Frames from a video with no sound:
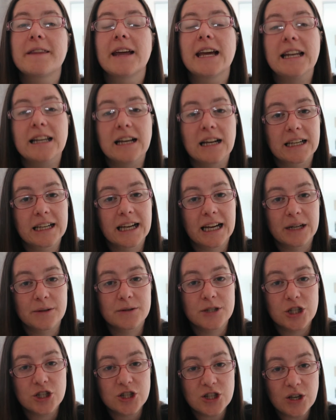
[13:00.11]
they learn how
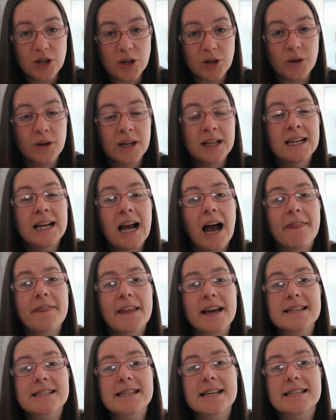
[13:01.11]
to do. And
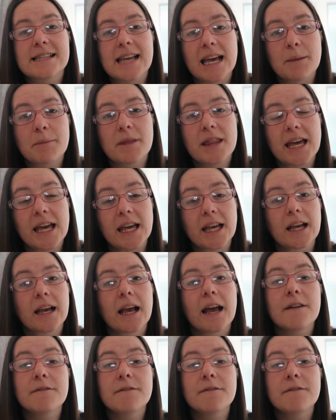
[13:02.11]
that's the same thing.